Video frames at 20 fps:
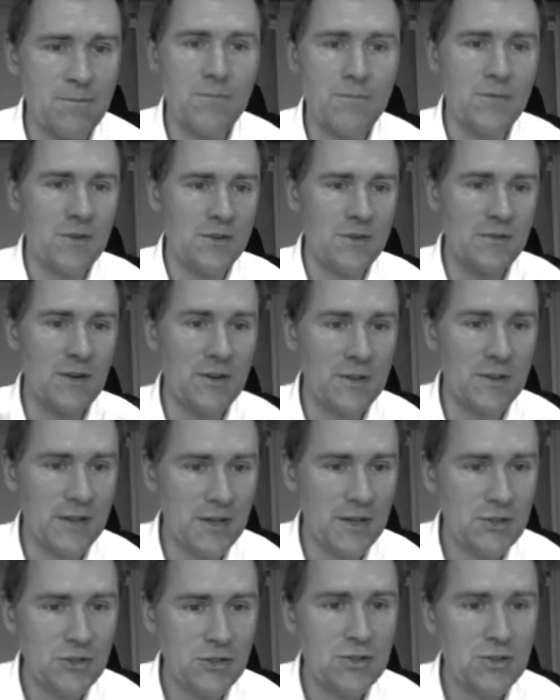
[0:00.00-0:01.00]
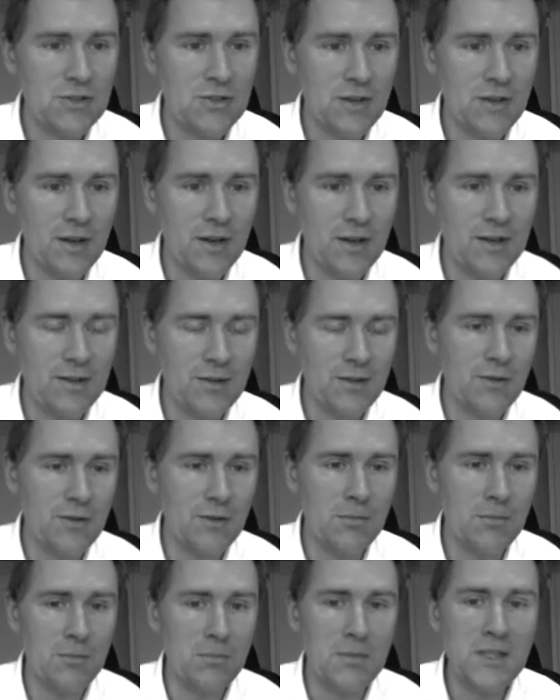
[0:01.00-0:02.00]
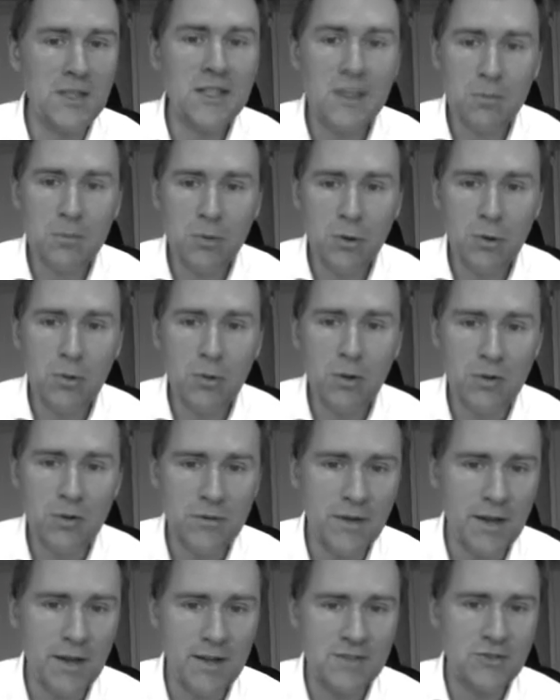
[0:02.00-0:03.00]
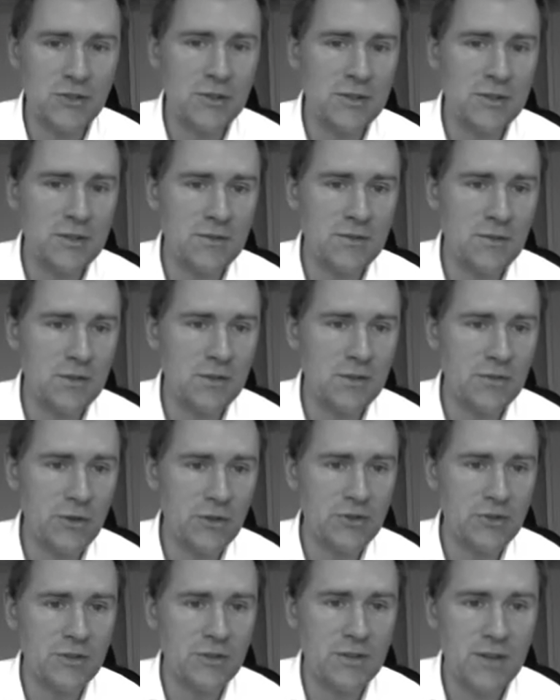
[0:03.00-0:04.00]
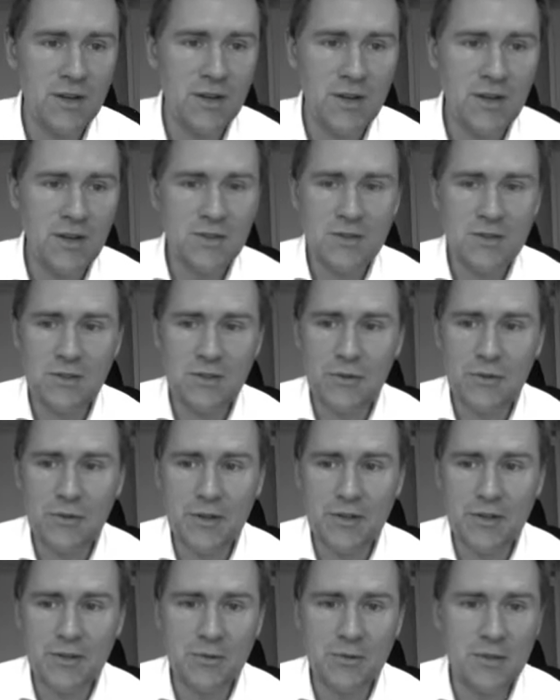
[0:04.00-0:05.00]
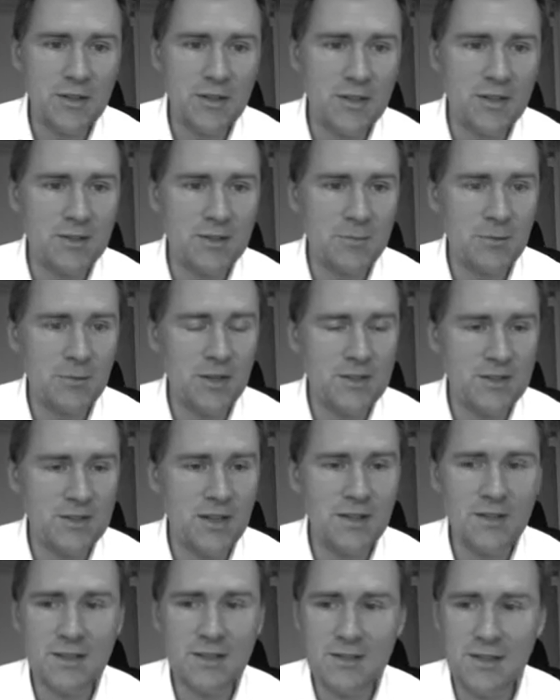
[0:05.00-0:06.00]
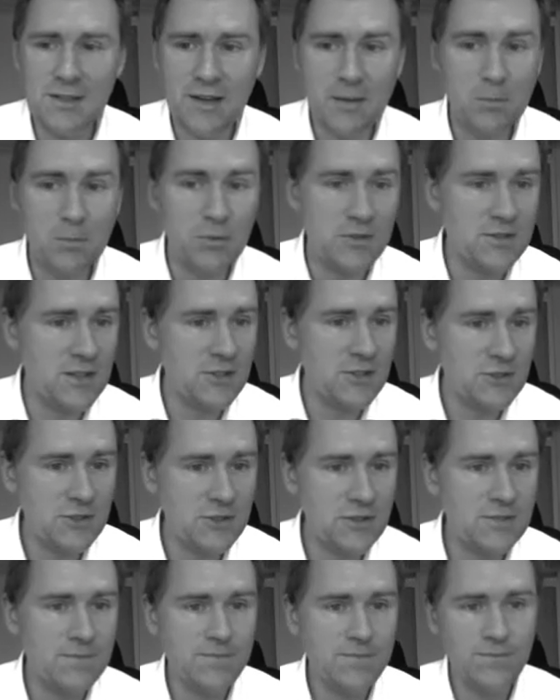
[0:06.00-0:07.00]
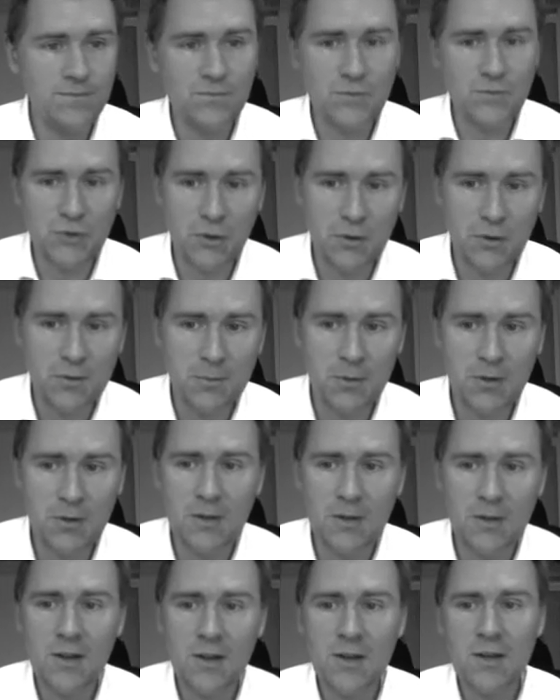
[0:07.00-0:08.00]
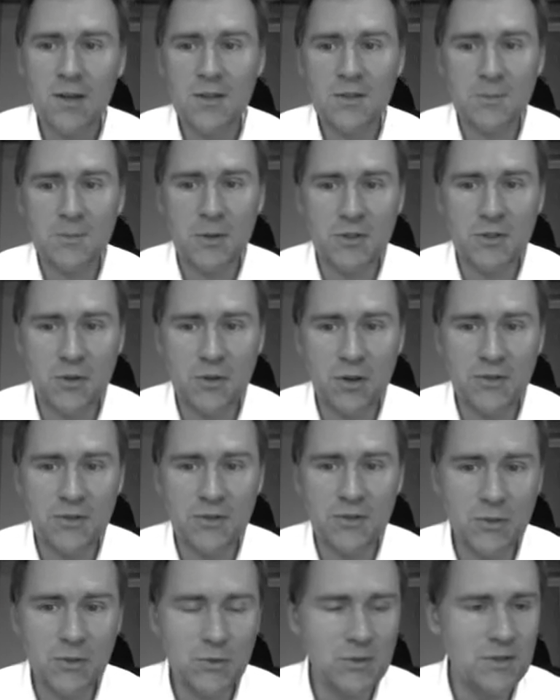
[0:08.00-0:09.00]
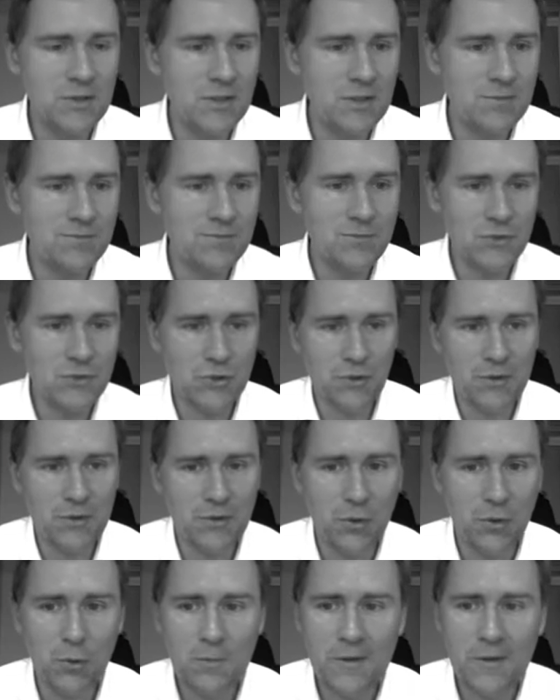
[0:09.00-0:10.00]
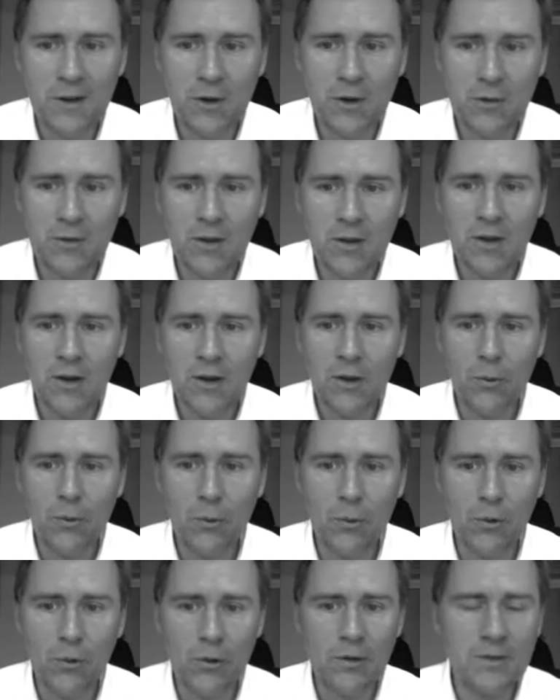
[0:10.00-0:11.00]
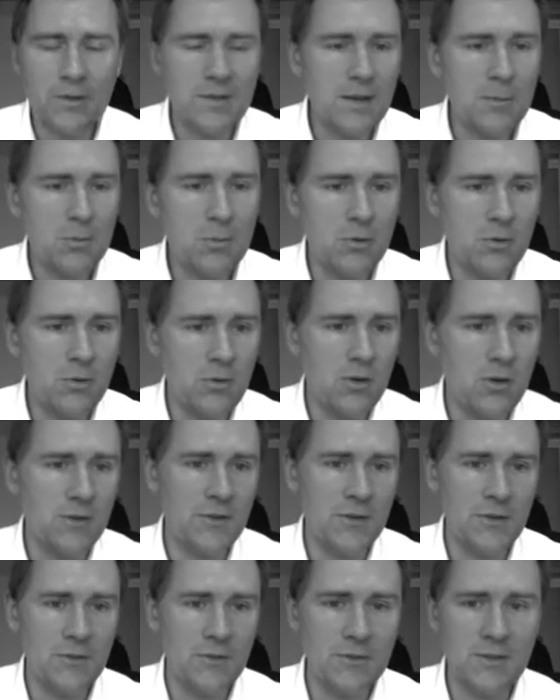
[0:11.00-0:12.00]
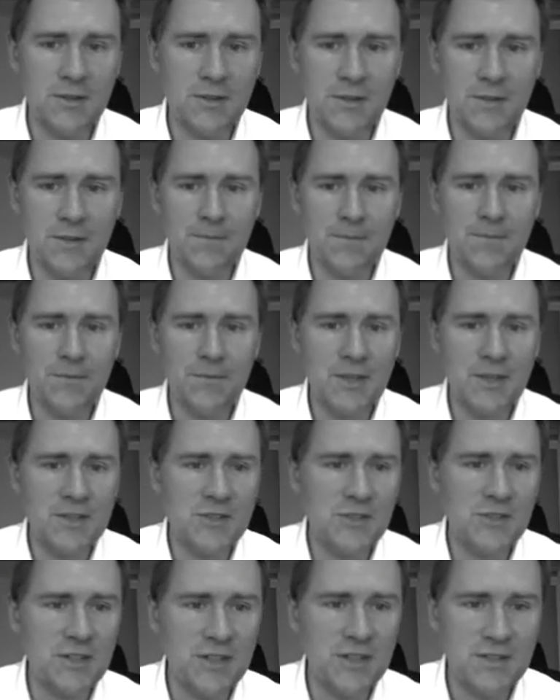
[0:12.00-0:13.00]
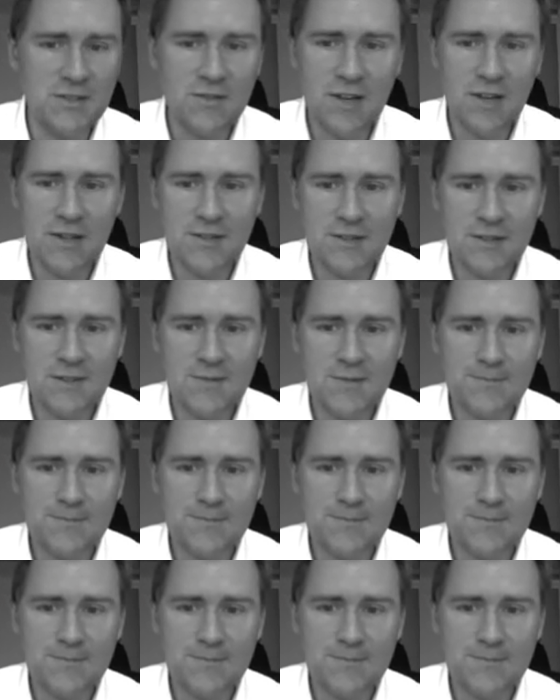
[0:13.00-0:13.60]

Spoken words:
There's variation at the meaning pole of the S genitive construction so that you can express ideas like possession, John's book, spatial contiguity, John's hometown, or temporal contiguity, yesterday's events.